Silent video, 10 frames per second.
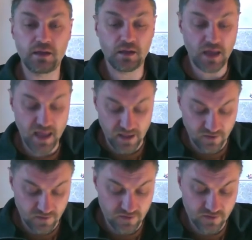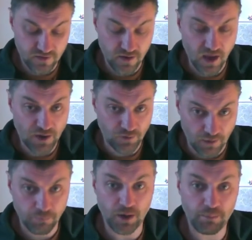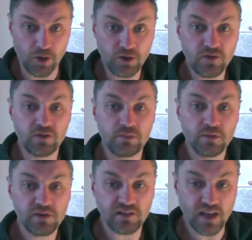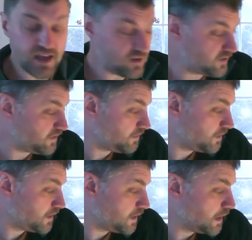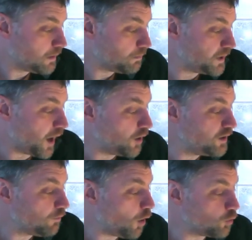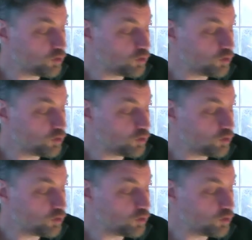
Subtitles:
its outnumbering bonus, so that's 8, but it only rolled